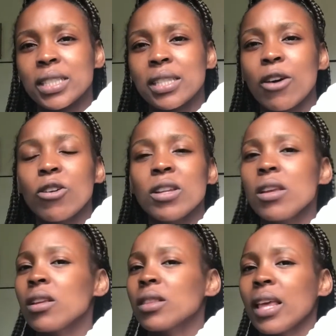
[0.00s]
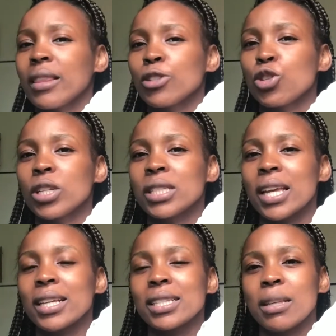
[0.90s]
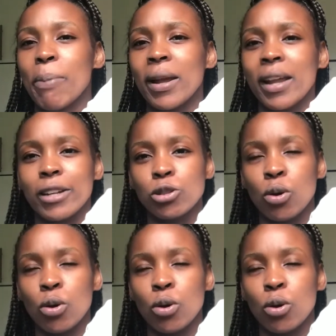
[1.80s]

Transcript: The only thing that you can take is Ipanado.